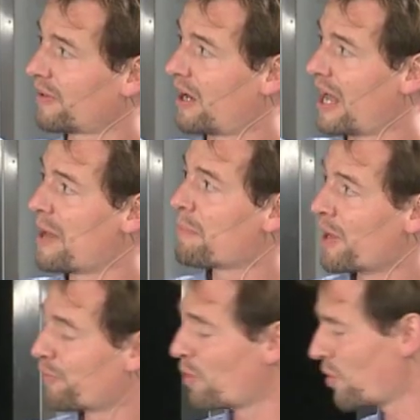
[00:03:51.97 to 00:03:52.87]
are
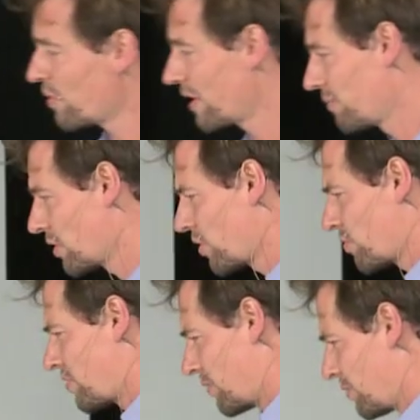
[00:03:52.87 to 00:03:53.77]
MFO, and we're going to
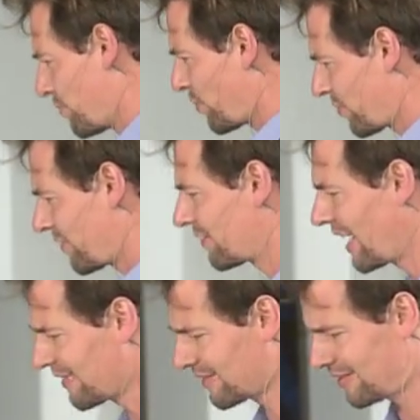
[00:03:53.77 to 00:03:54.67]
start with the first
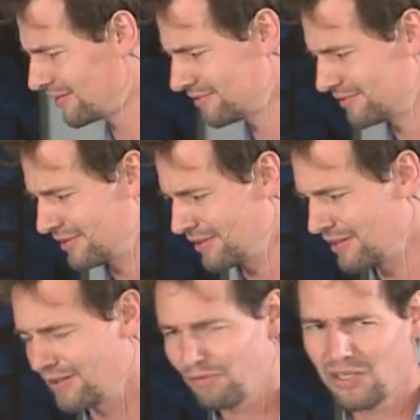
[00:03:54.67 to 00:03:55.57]
task.
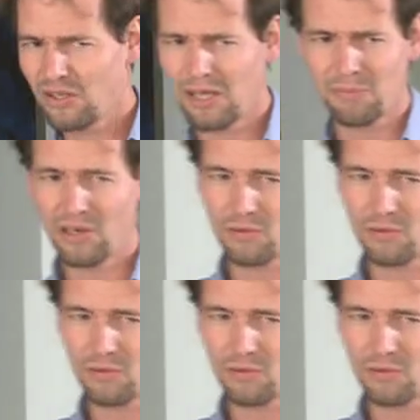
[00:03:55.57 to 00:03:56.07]
Video games are